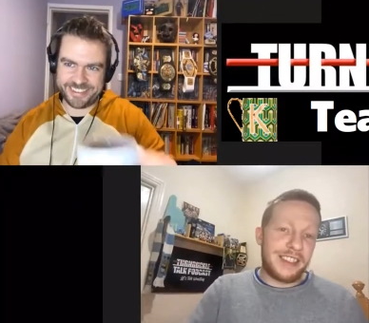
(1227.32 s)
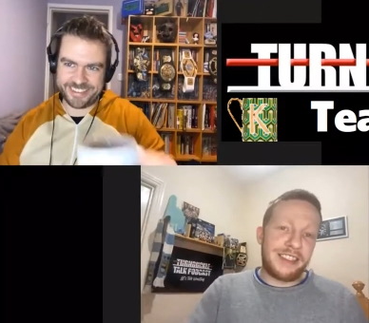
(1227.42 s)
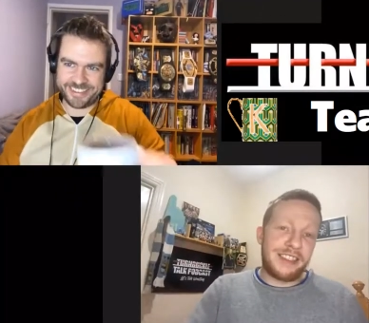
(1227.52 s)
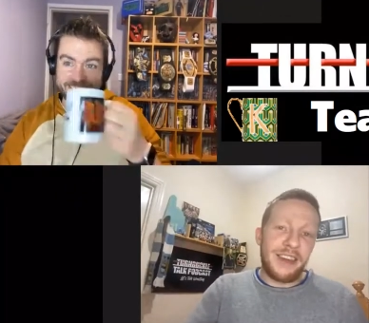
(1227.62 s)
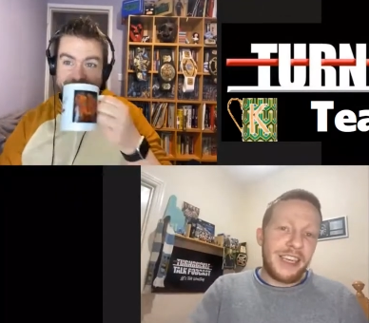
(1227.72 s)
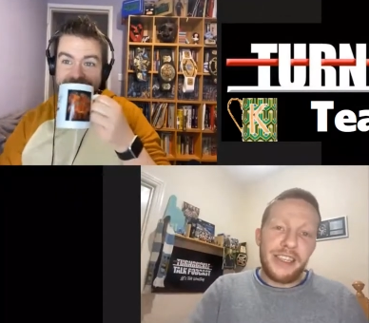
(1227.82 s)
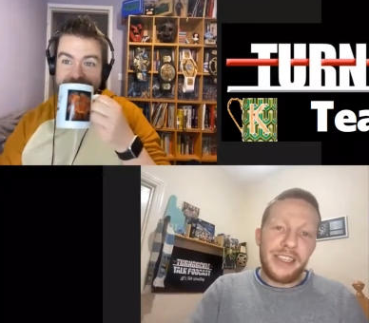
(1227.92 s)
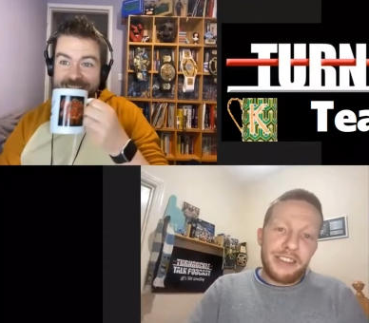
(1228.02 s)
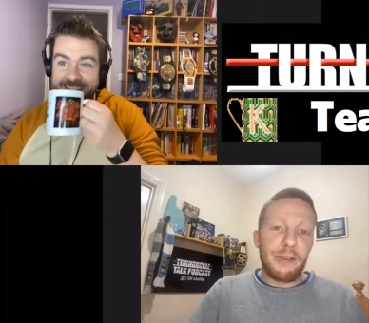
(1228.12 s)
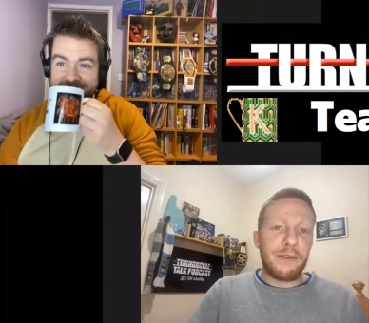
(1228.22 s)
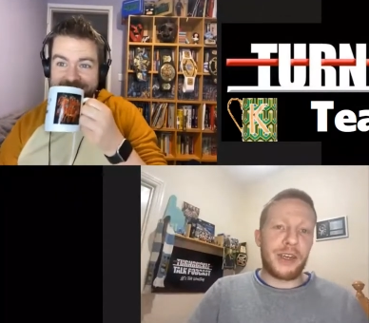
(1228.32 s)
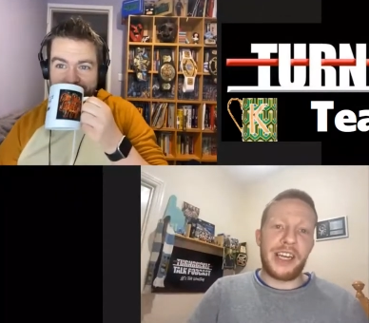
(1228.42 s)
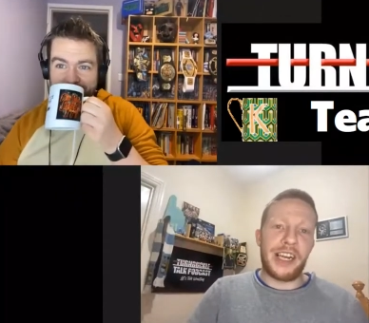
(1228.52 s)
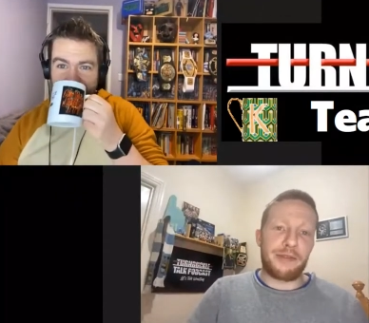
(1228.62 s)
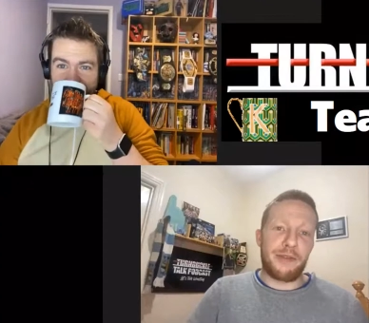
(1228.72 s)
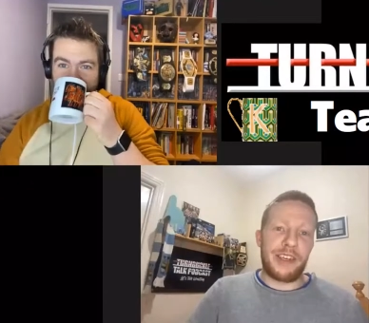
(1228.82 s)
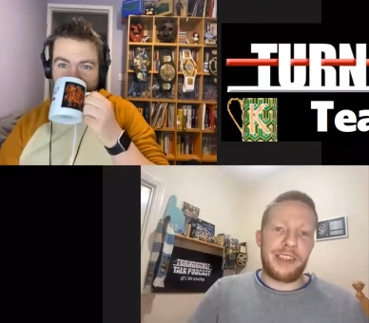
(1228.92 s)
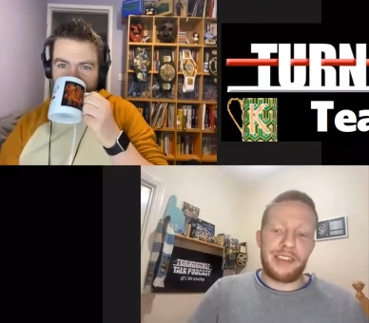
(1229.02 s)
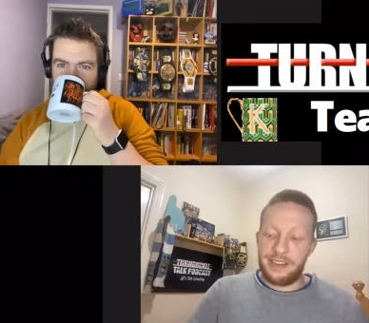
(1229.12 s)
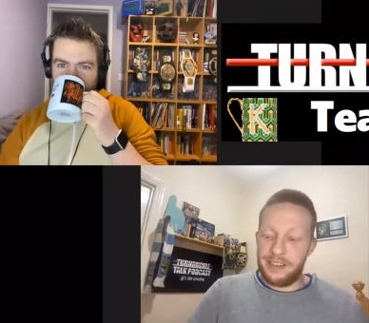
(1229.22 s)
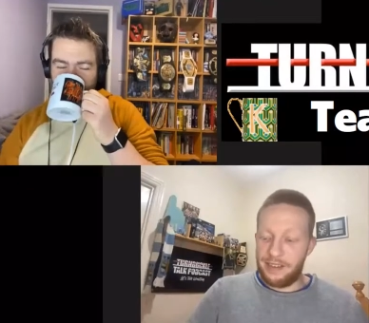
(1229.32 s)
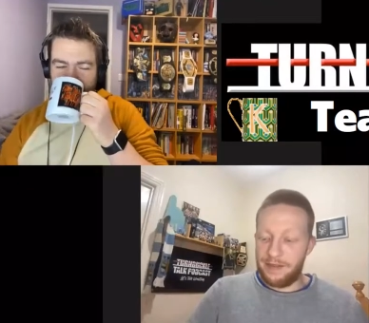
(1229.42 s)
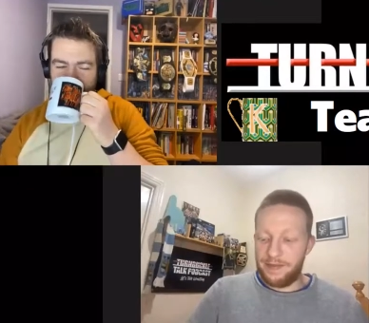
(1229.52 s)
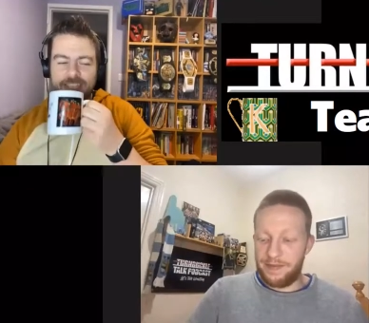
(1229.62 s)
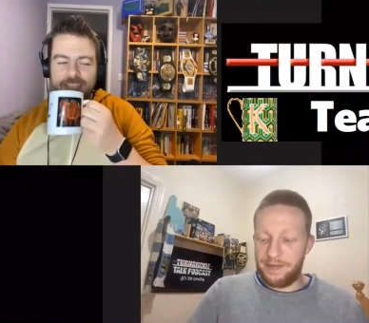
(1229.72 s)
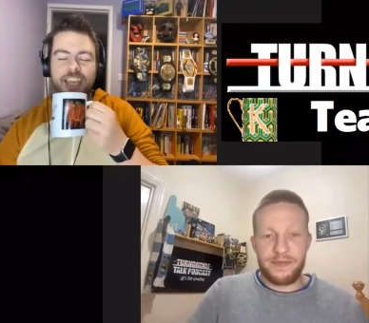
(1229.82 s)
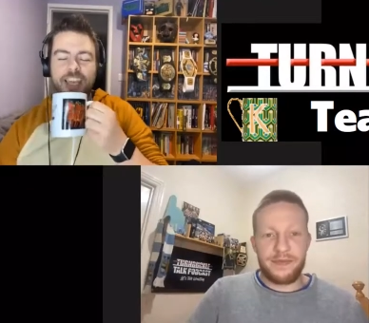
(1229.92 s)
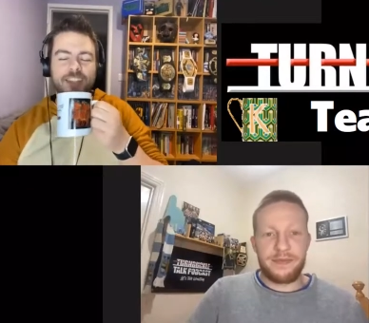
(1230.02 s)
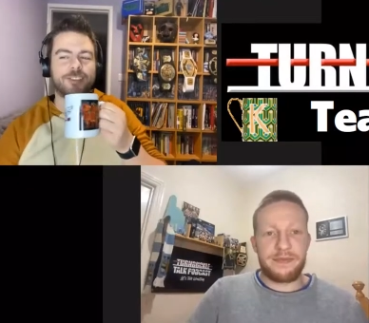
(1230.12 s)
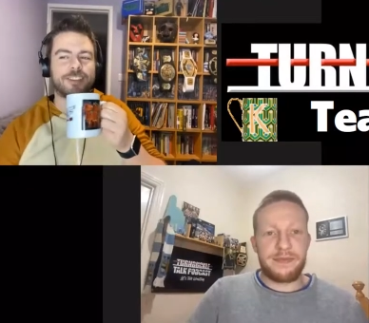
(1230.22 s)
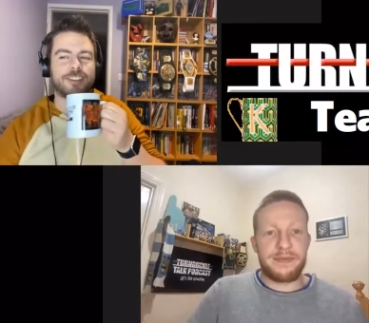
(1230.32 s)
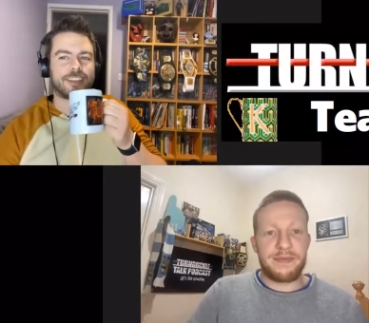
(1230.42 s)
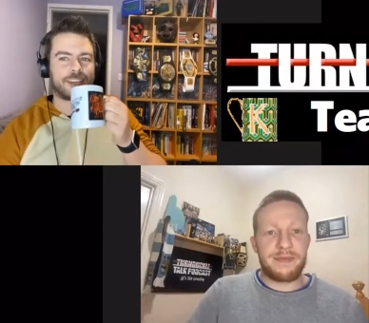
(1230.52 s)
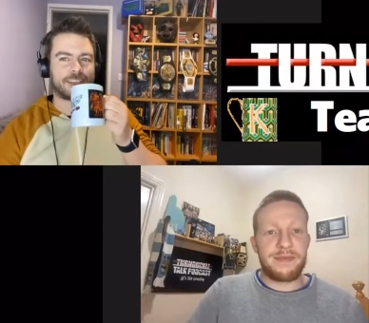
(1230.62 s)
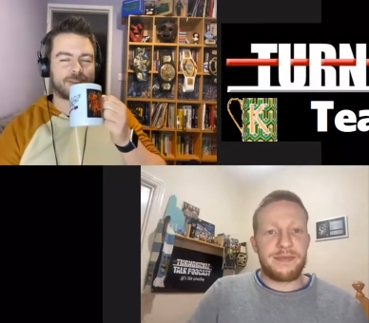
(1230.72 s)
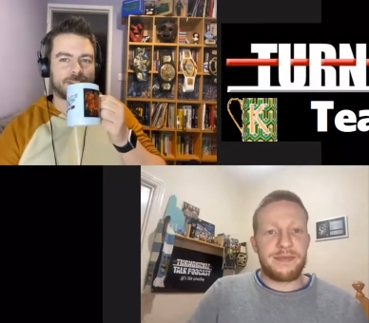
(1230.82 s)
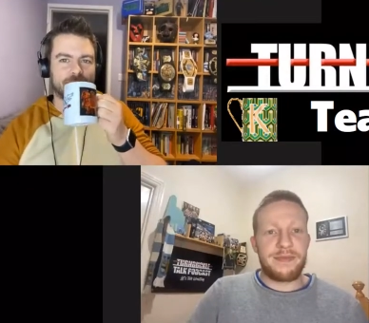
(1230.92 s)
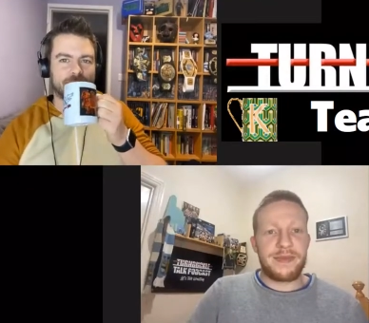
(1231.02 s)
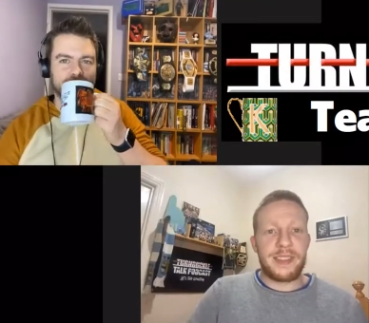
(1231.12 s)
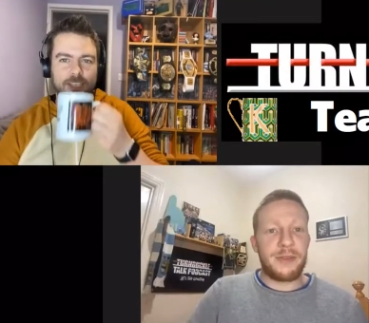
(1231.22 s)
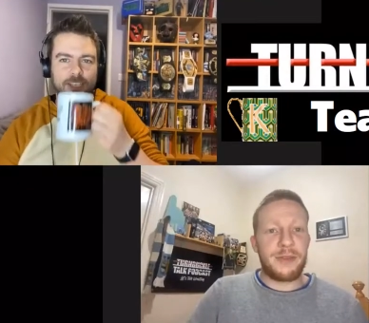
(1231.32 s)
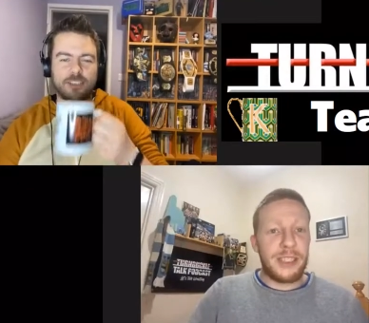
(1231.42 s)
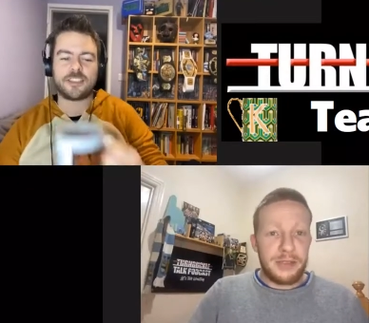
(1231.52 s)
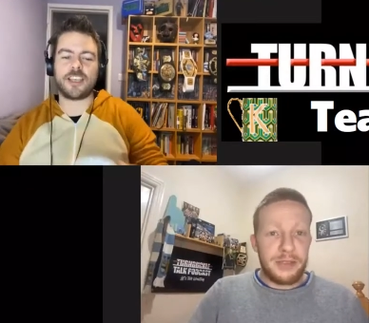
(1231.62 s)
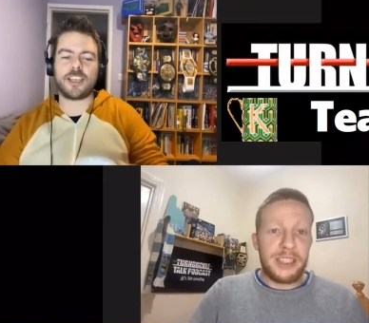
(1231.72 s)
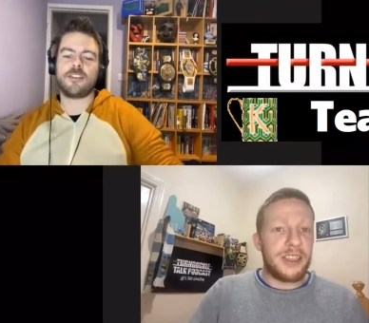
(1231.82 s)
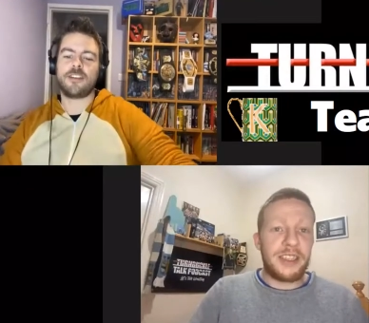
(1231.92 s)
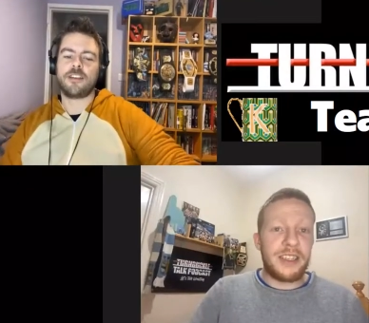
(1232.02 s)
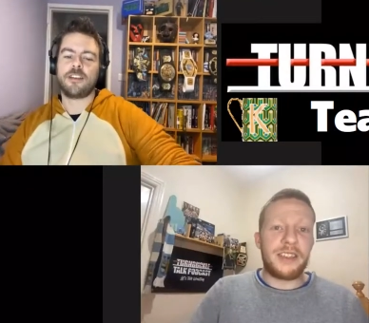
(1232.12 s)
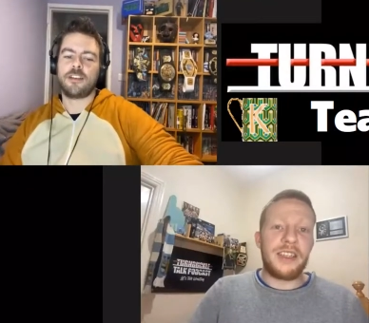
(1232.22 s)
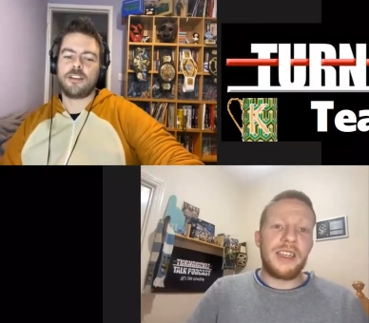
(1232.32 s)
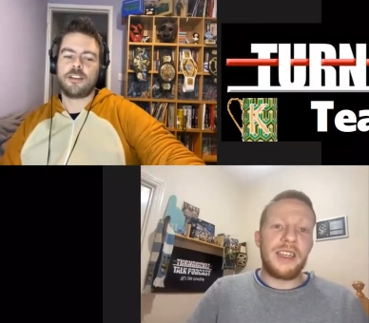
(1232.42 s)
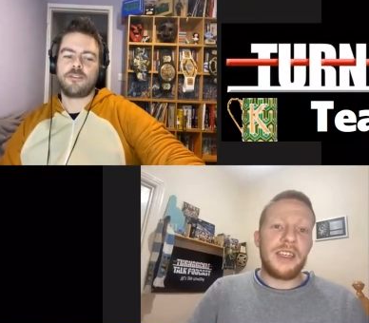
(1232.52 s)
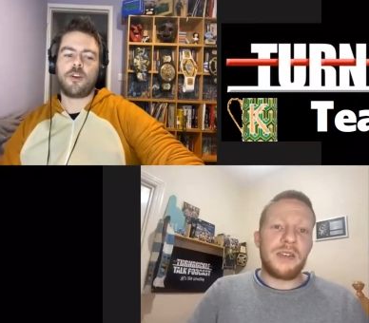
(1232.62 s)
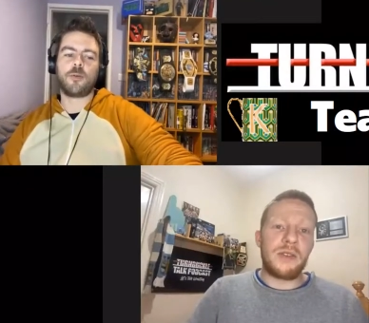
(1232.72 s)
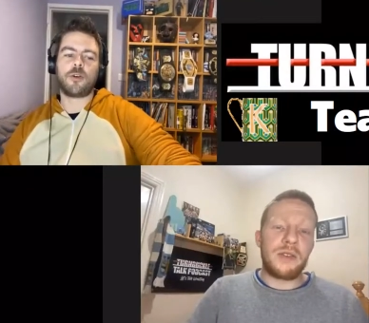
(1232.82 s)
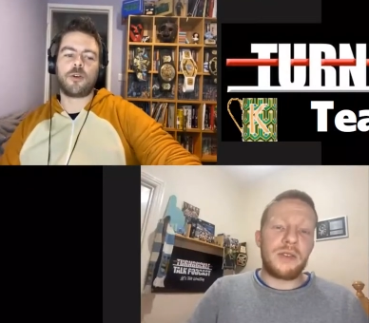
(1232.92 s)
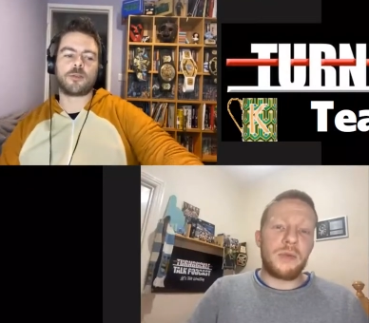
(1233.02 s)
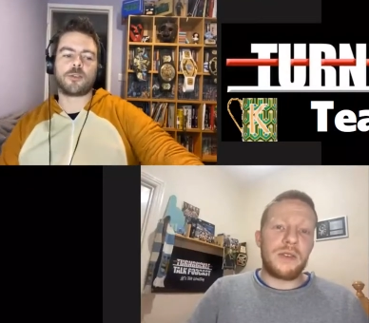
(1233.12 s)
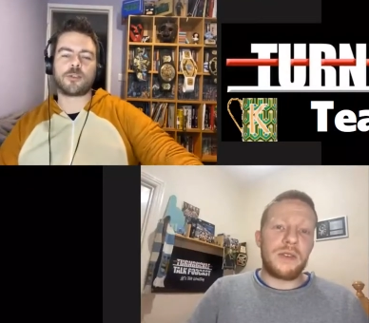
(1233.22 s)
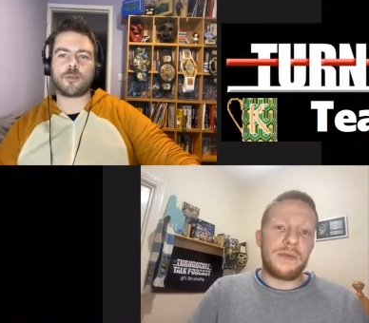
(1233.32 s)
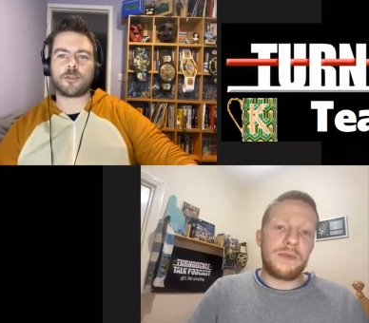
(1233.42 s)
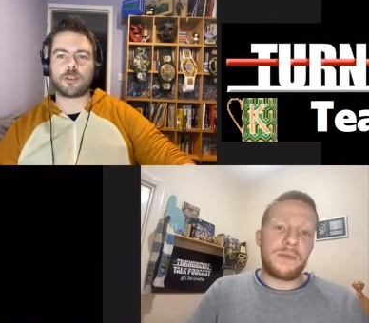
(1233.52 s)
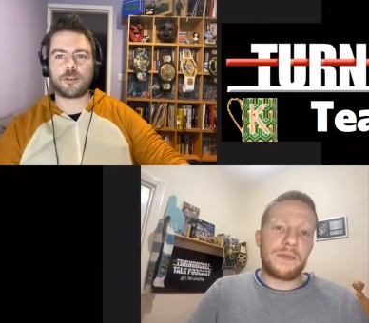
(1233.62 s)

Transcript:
Speaker 1: do you know, do you know love a good catchphrase?
Speaker 2: Yeah, they like catchphrases. I used to like Roy Walker's was always good,